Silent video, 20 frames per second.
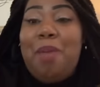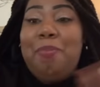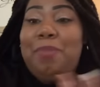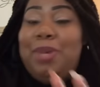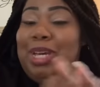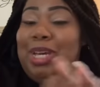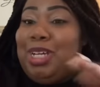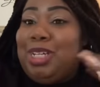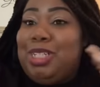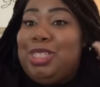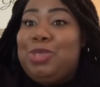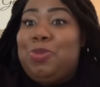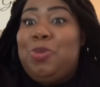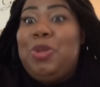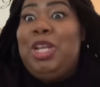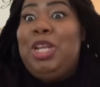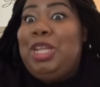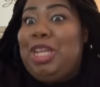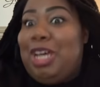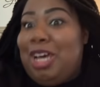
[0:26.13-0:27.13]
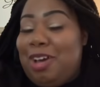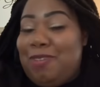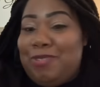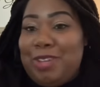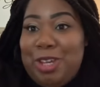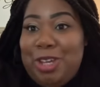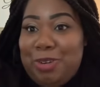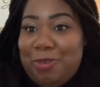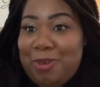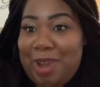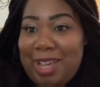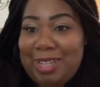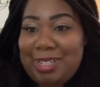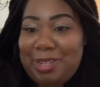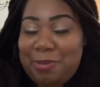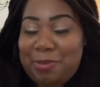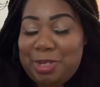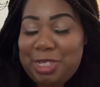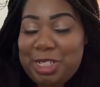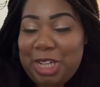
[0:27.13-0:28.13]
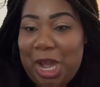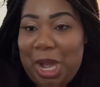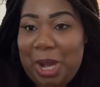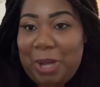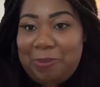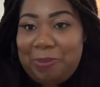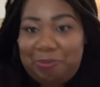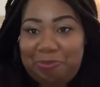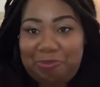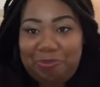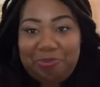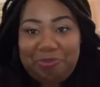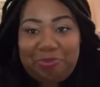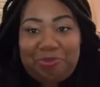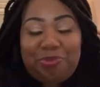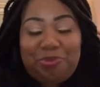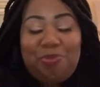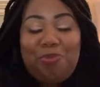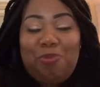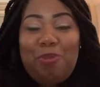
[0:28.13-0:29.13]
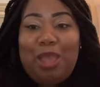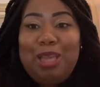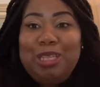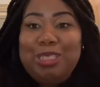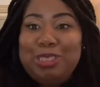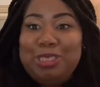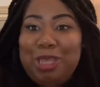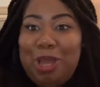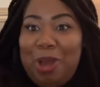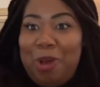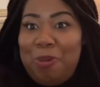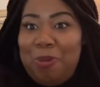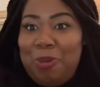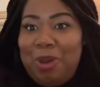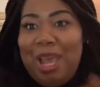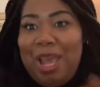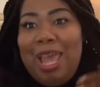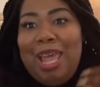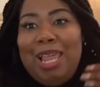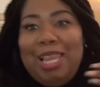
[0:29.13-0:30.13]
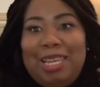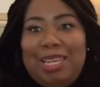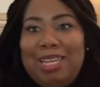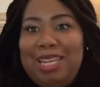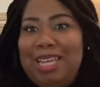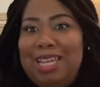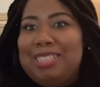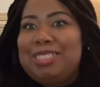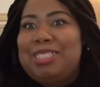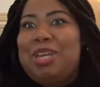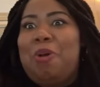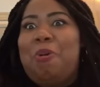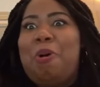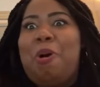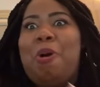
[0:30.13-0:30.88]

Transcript: because we love interacting with y'all so let's go